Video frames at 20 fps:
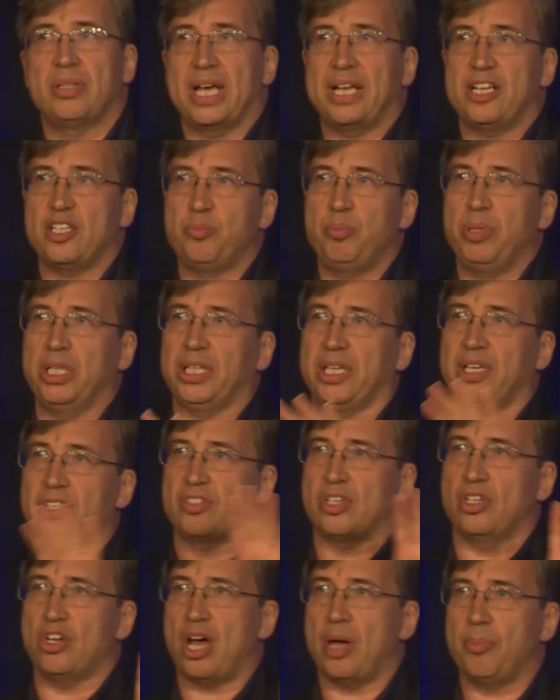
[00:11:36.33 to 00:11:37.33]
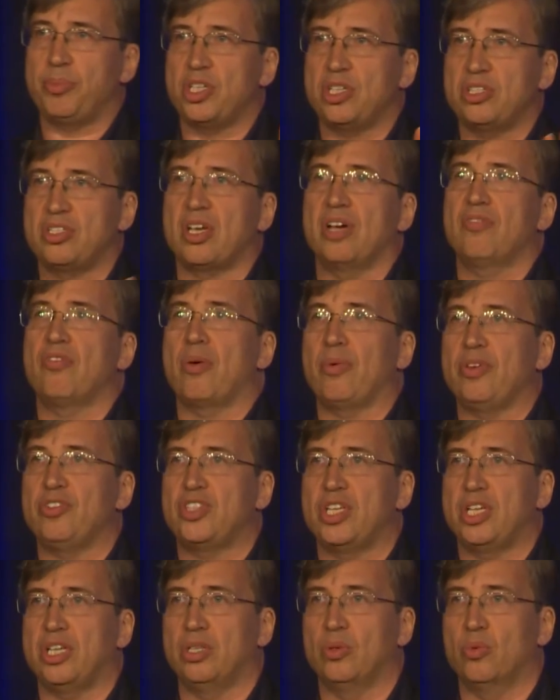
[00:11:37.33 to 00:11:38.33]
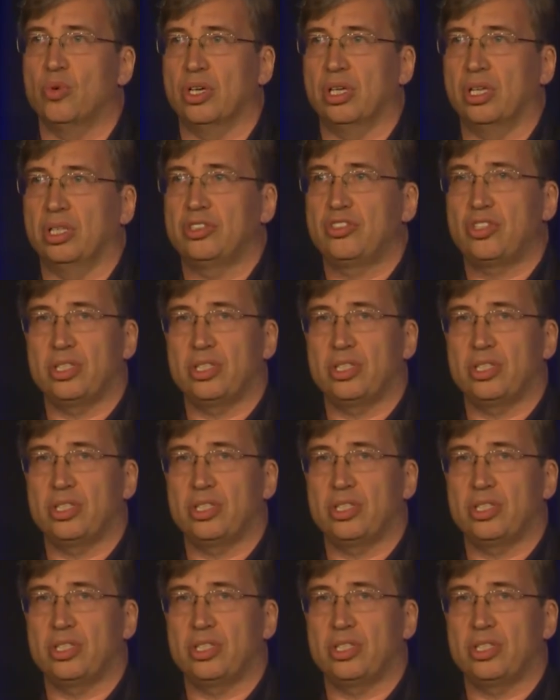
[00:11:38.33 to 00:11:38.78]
That is building a synopsis of what we've seen in the world.